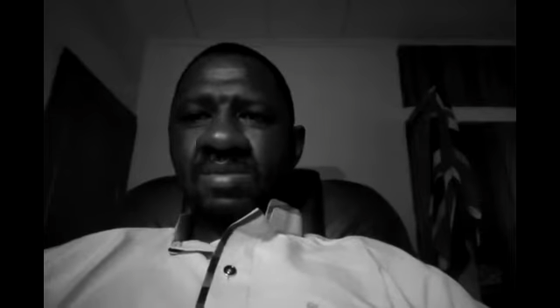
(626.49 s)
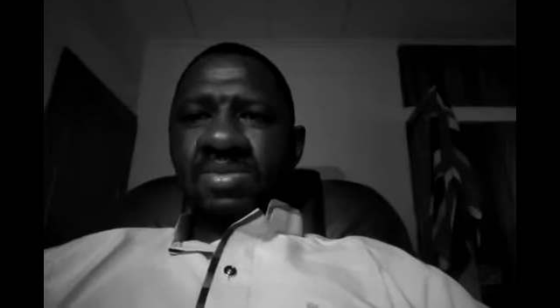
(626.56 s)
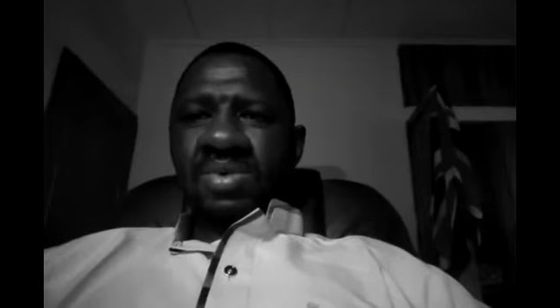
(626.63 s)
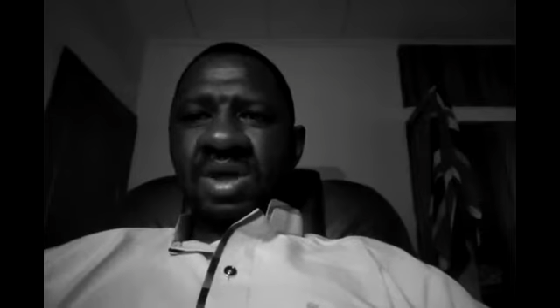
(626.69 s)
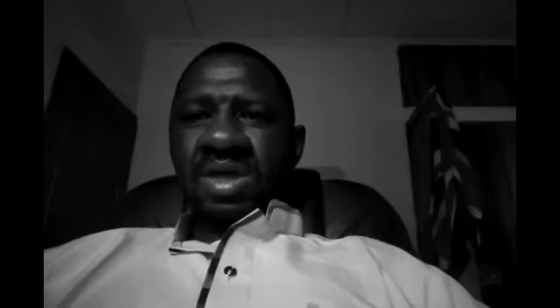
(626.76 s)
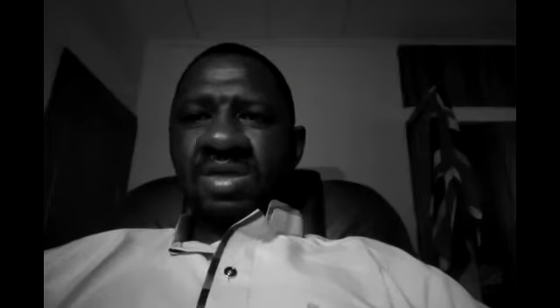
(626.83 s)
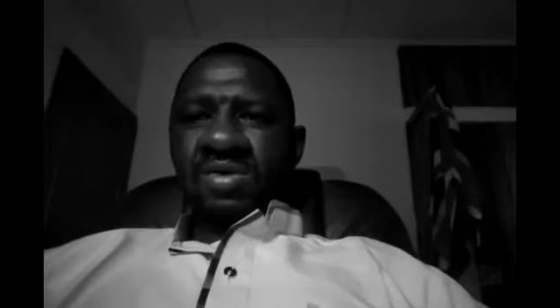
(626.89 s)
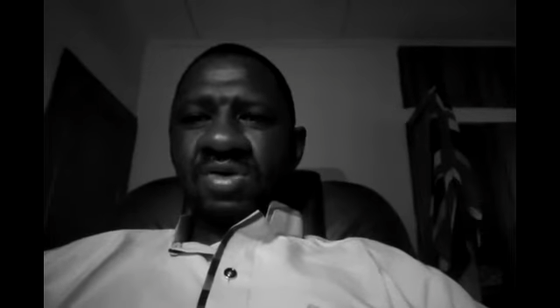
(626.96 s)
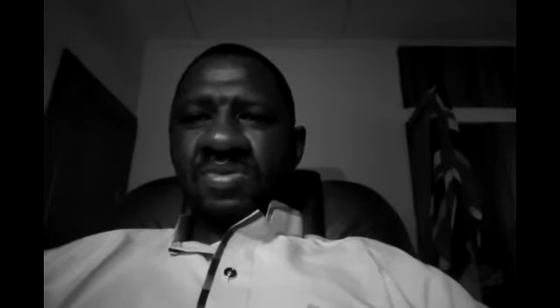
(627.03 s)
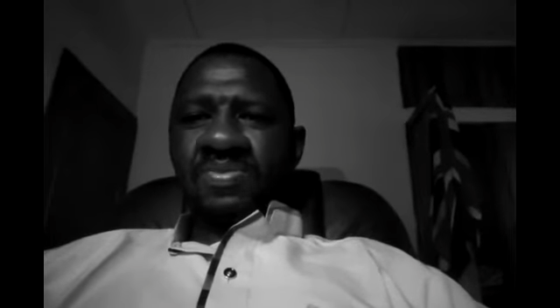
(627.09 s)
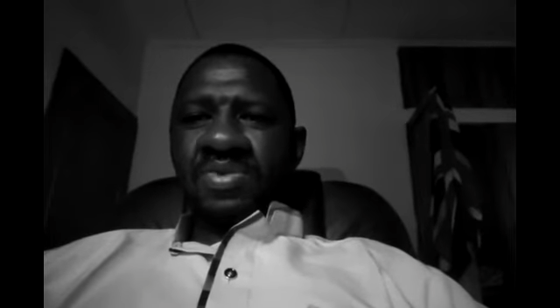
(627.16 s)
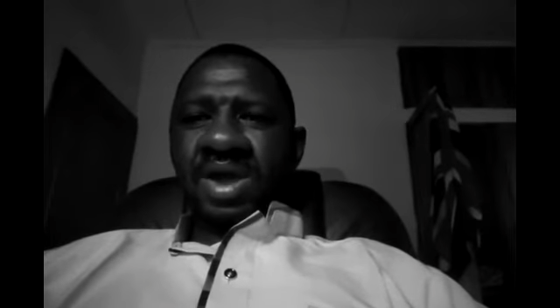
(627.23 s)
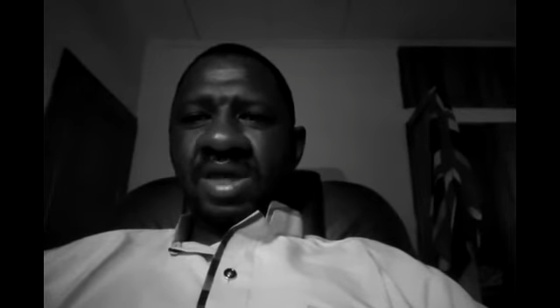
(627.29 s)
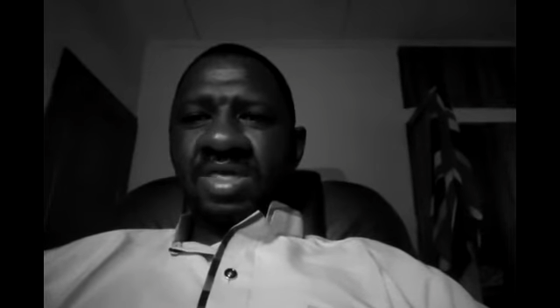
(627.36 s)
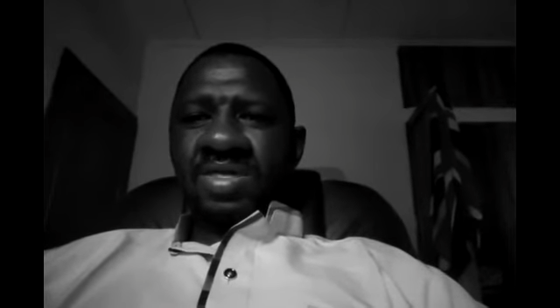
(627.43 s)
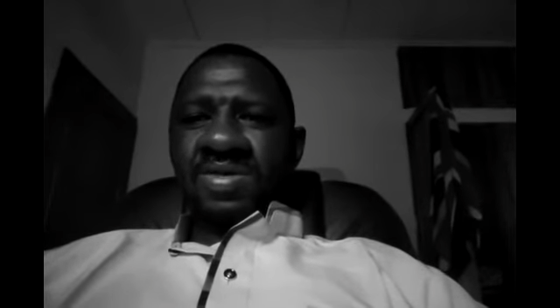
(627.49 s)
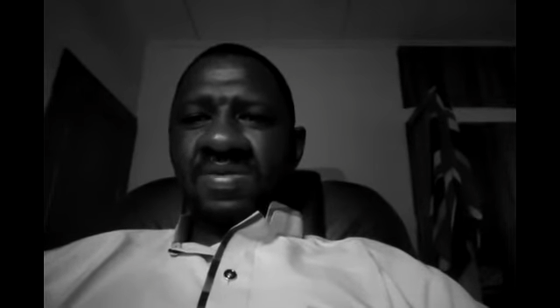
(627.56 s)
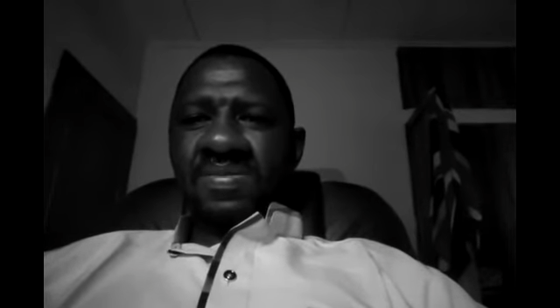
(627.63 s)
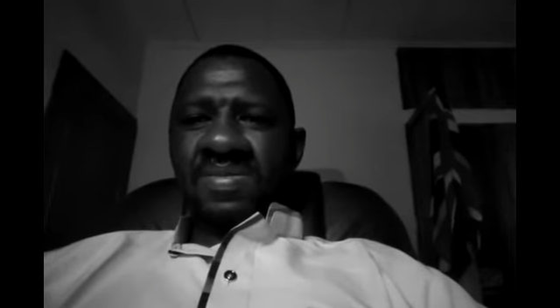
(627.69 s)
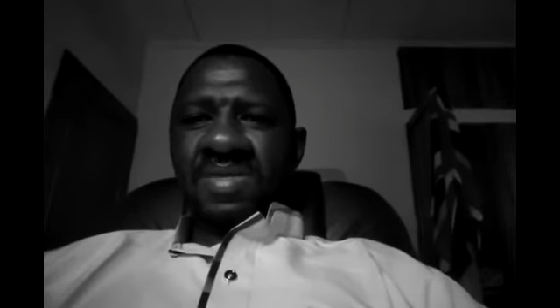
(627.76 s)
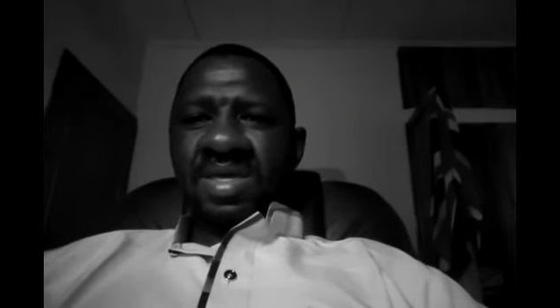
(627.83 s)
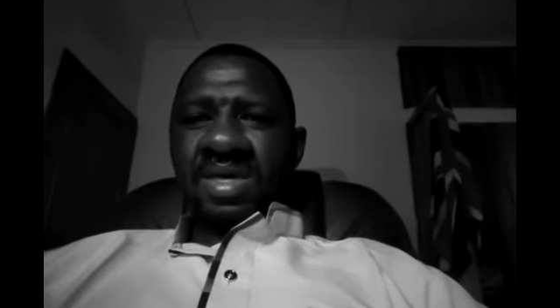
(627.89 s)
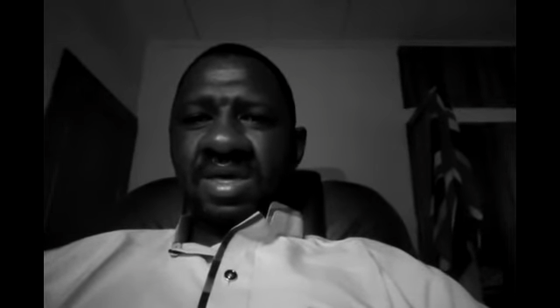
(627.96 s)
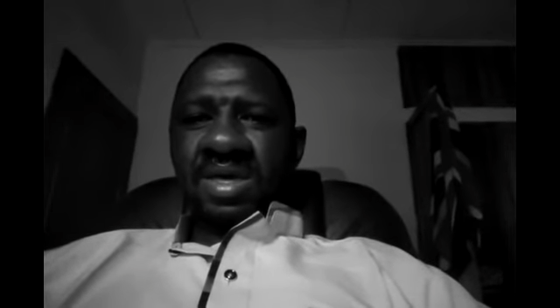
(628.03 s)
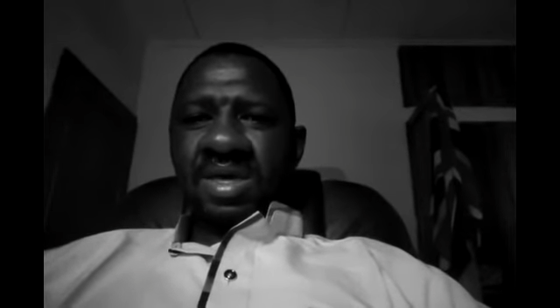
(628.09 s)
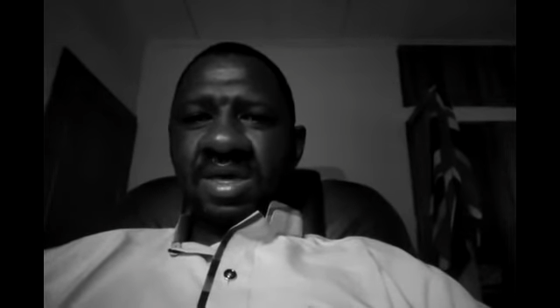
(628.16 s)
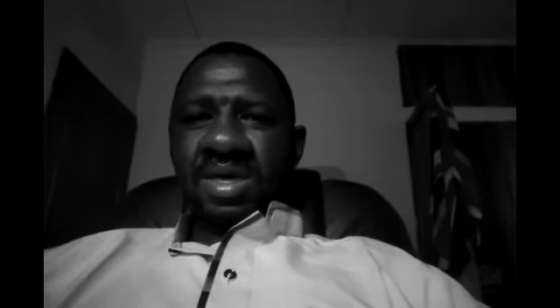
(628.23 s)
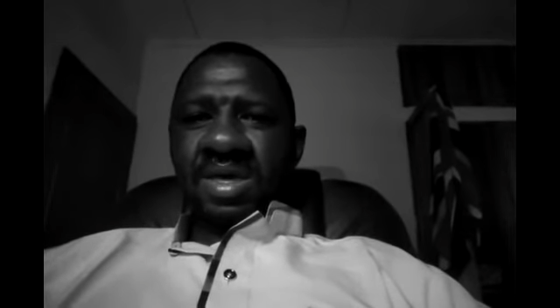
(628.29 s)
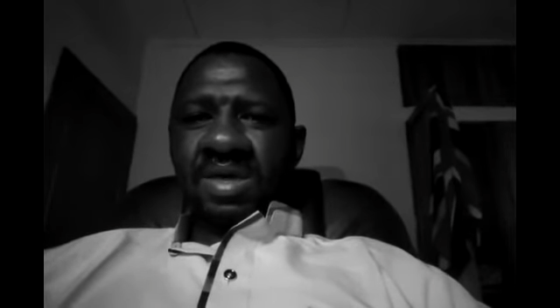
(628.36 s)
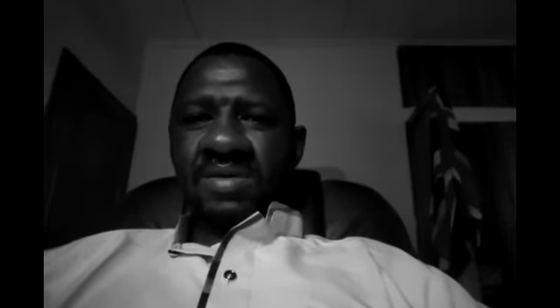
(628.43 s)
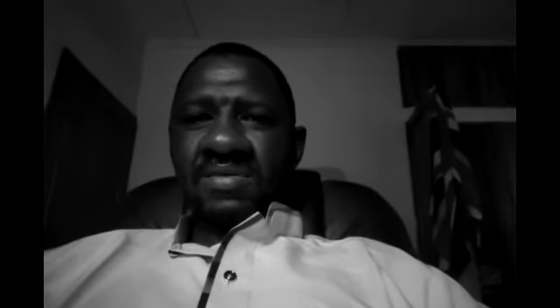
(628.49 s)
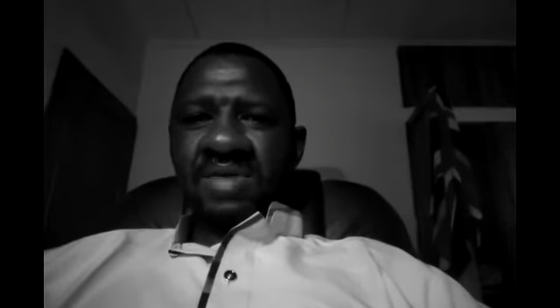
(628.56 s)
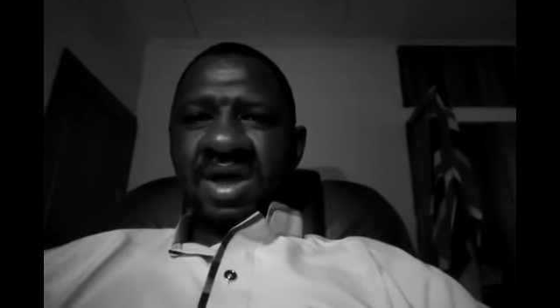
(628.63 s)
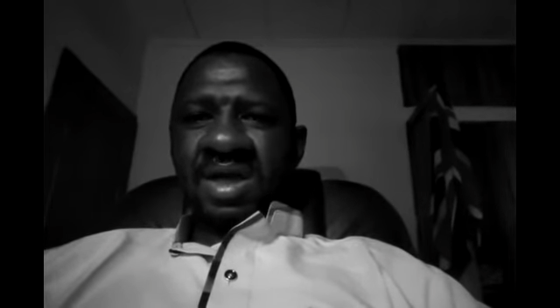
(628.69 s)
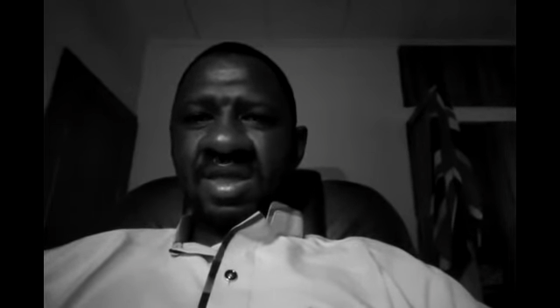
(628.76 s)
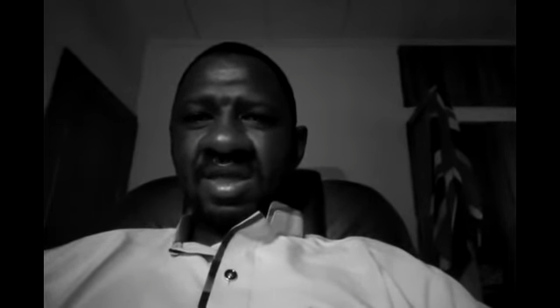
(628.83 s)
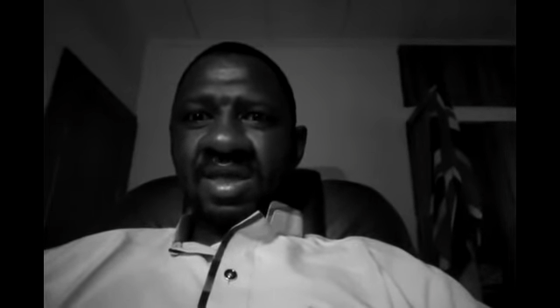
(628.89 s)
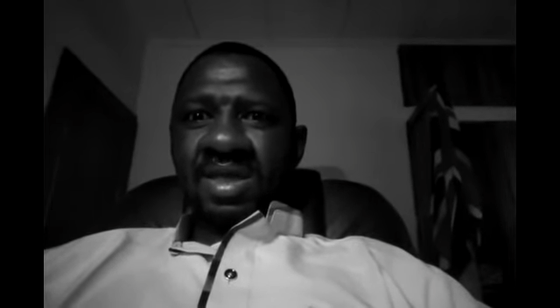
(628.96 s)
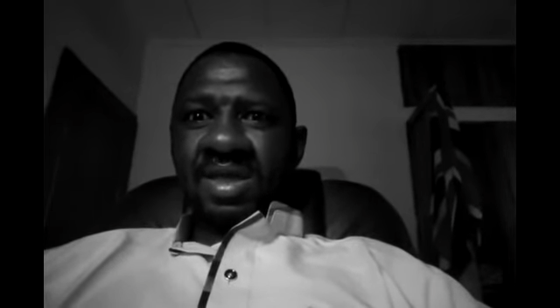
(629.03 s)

Bring those brats to me, right?